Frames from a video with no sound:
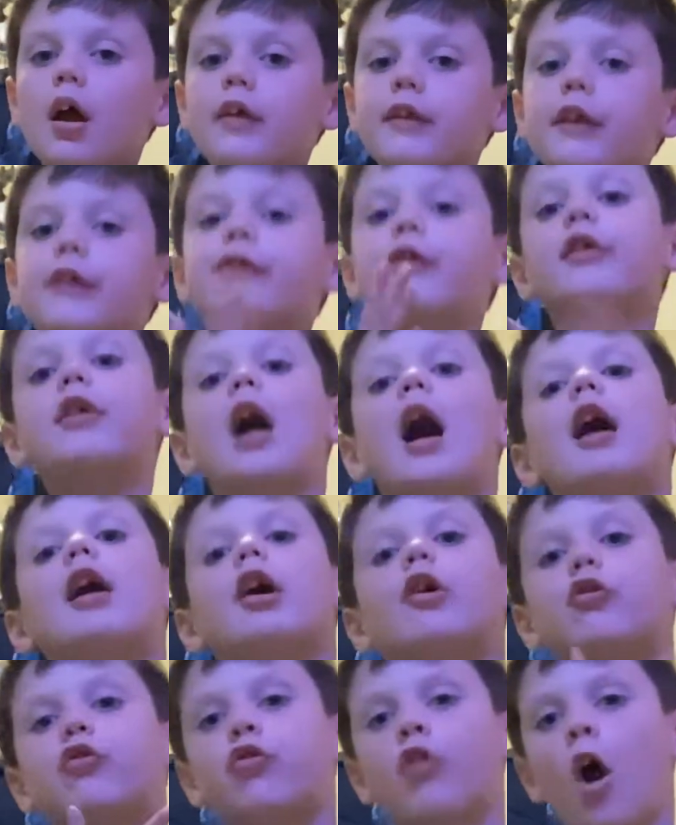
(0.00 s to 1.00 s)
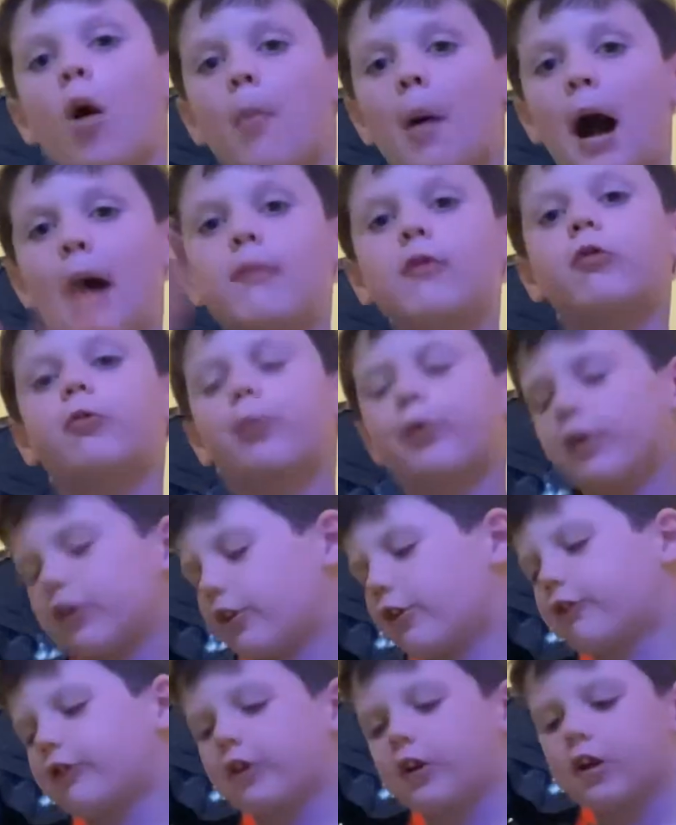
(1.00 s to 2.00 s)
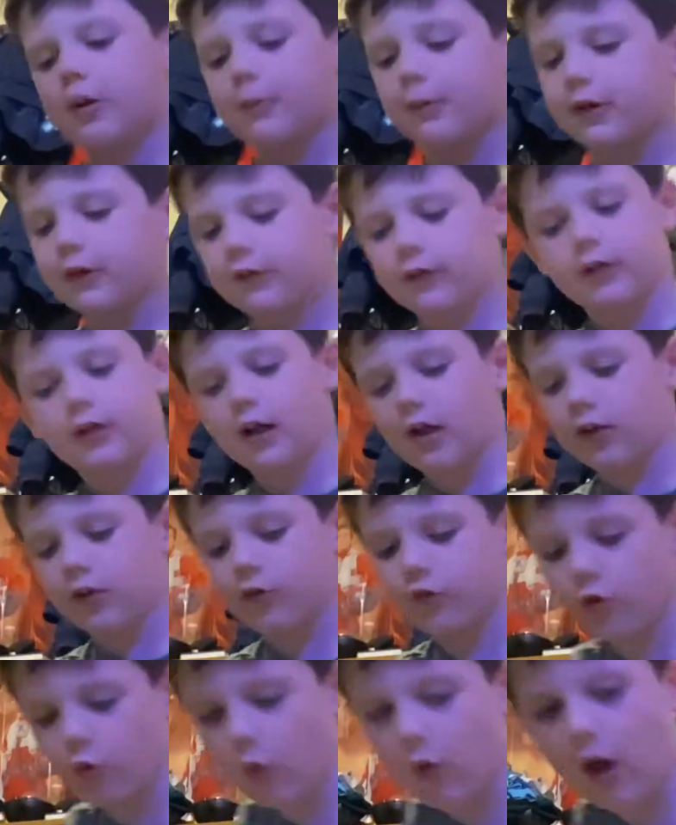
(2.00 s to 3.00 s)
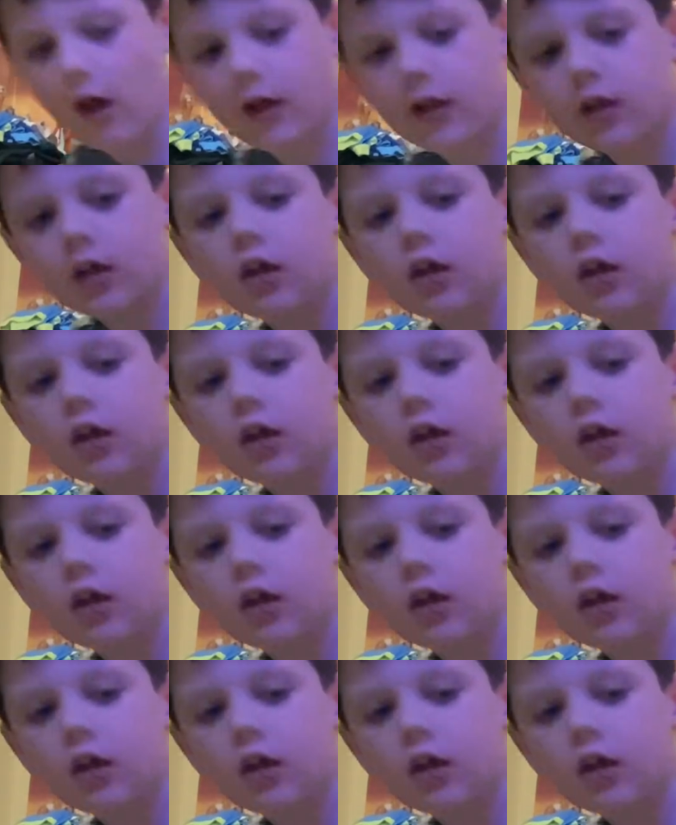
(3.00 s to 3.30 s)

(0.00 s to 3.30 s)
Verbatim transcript: this is not a show, but I'm just putting this in here because, like, I don't know why.